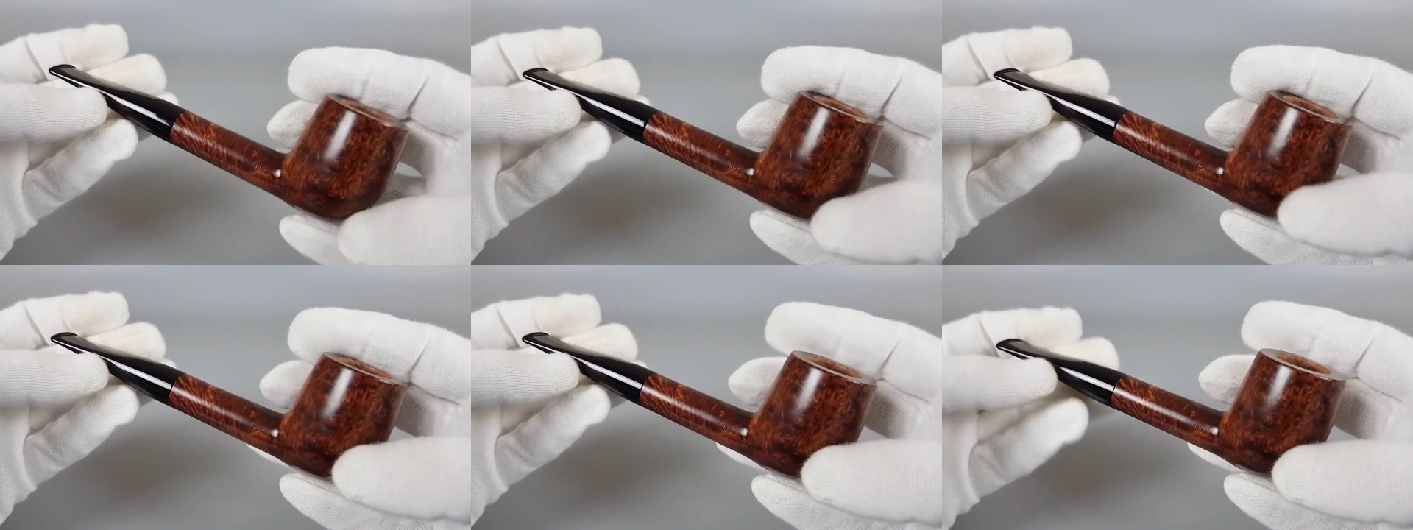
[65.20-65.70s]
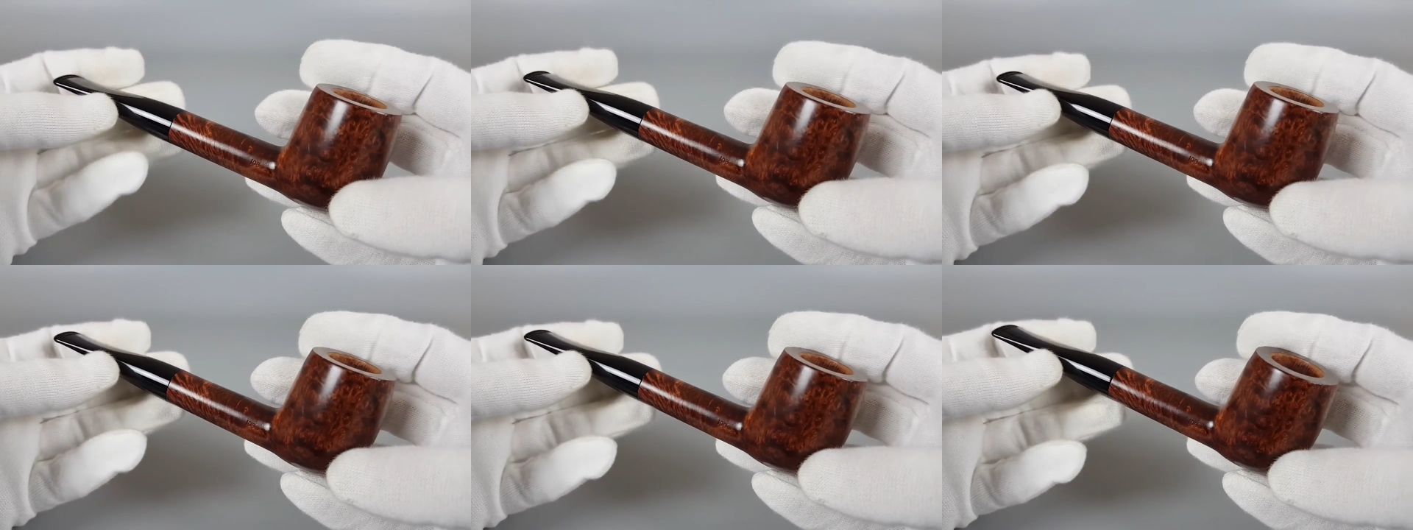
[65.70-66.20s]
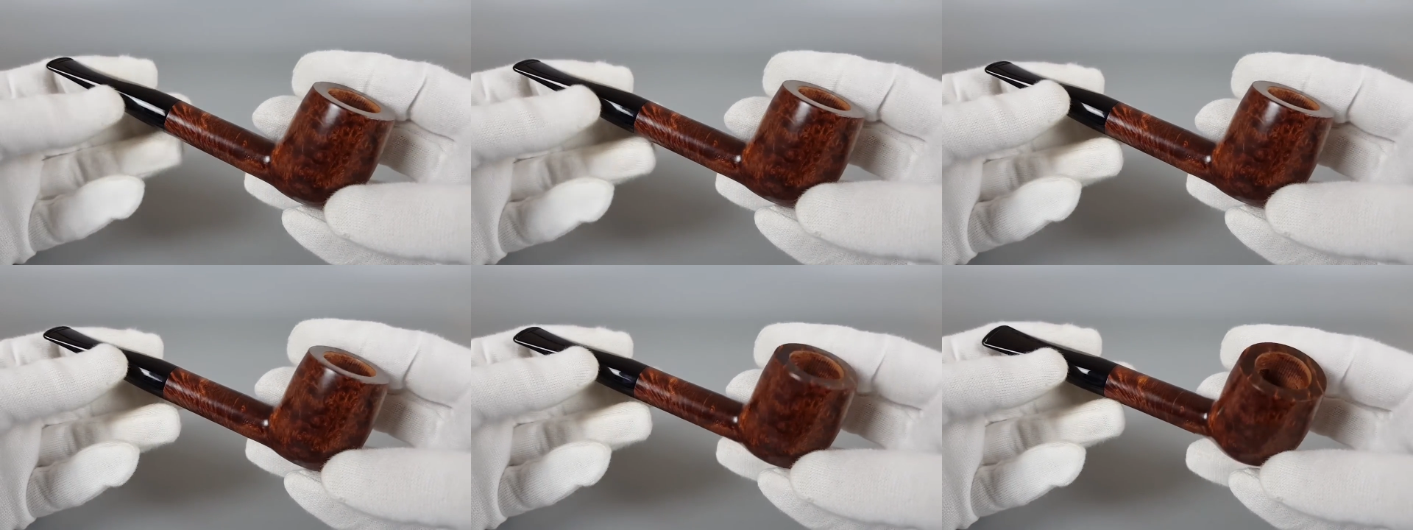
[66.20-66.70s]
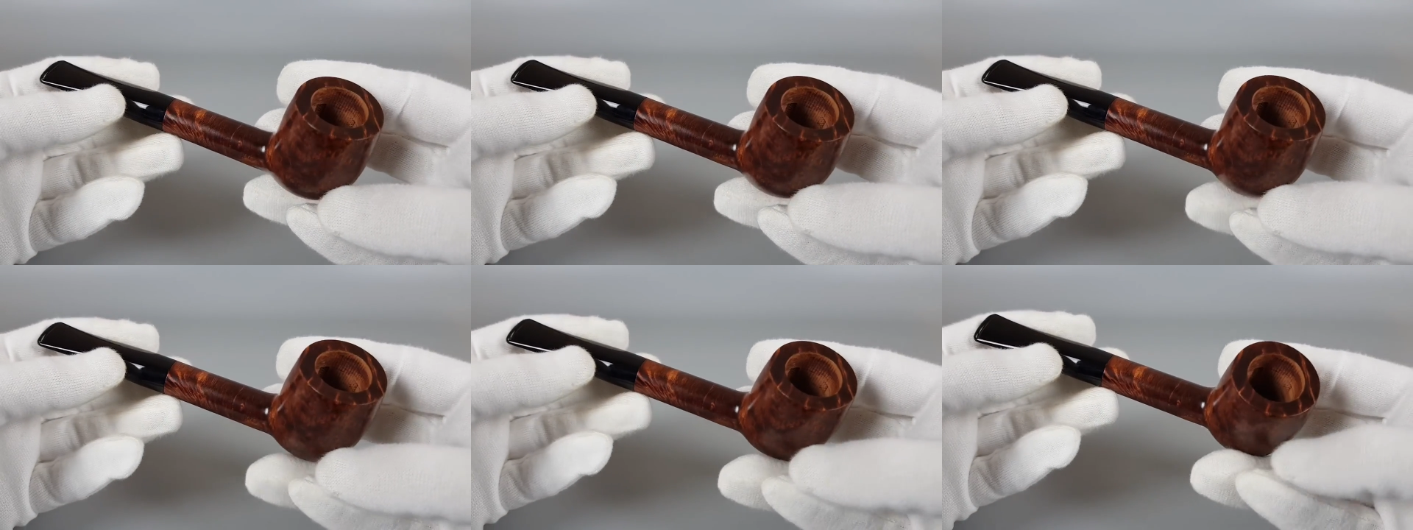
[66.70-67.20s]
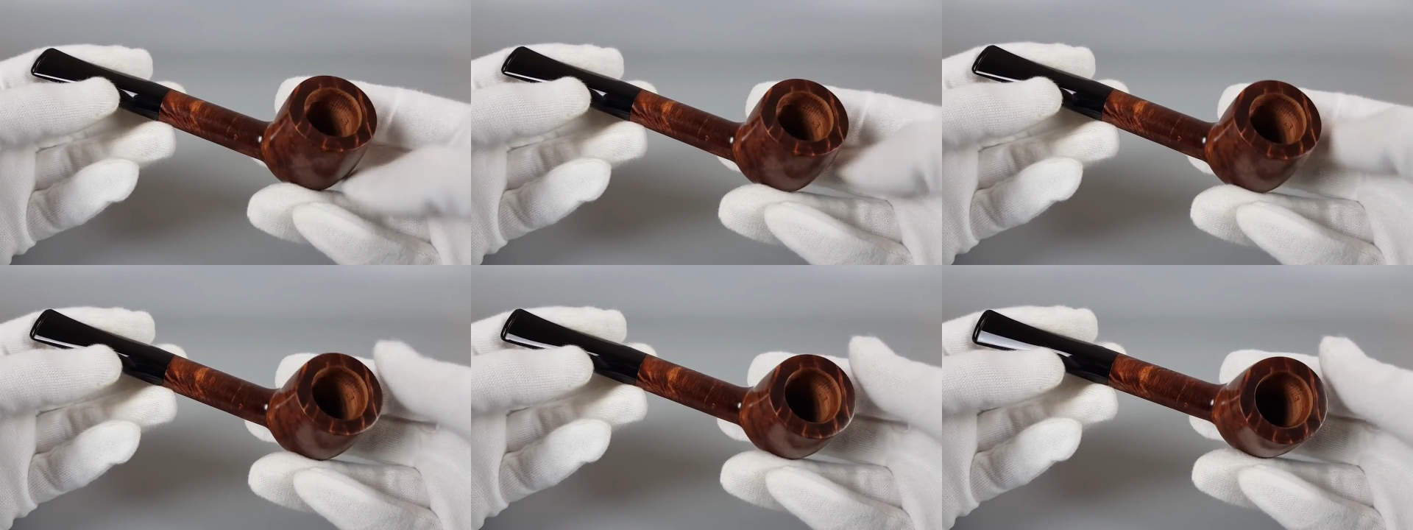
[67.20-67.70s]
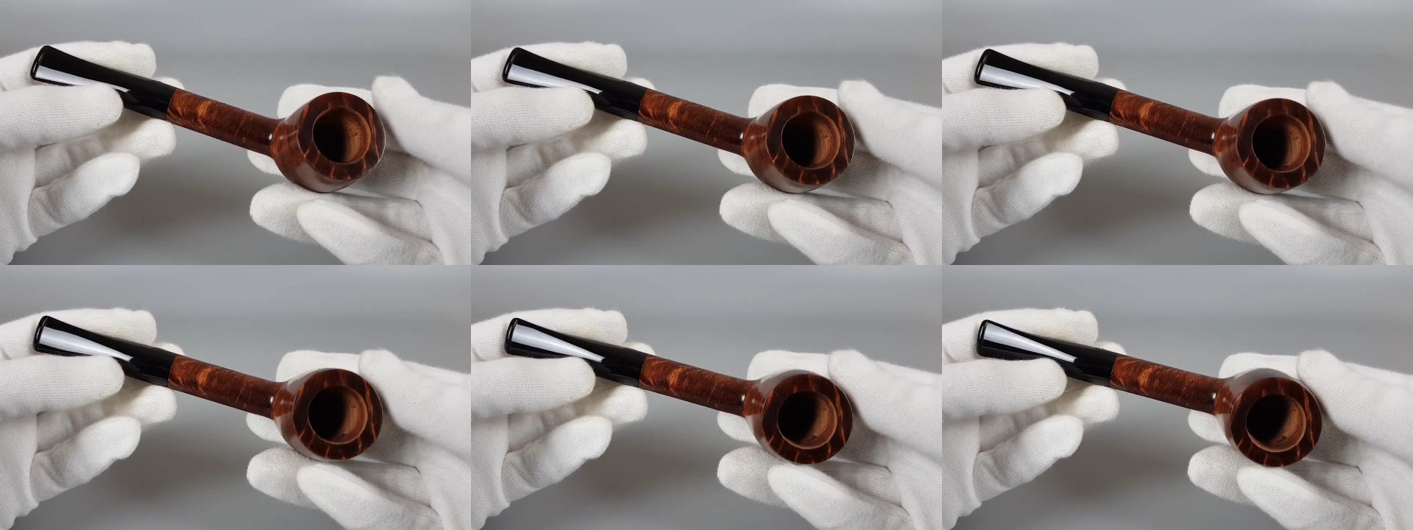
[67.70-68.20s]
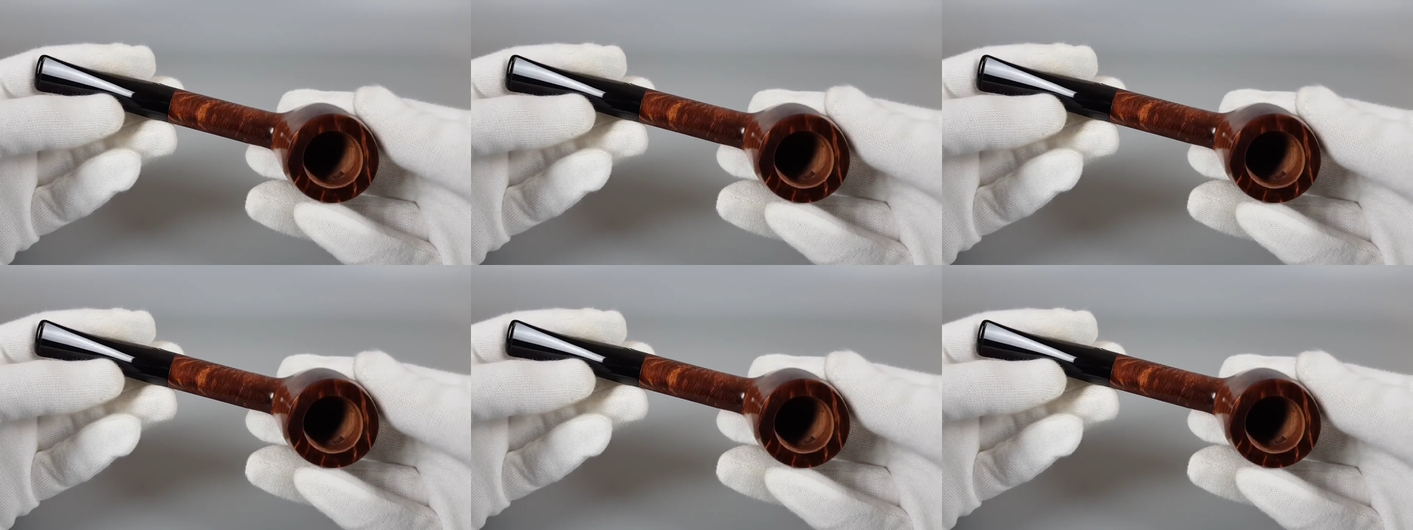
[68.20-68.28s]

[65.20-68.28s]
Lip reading: No face is visible, so there are no lips to read.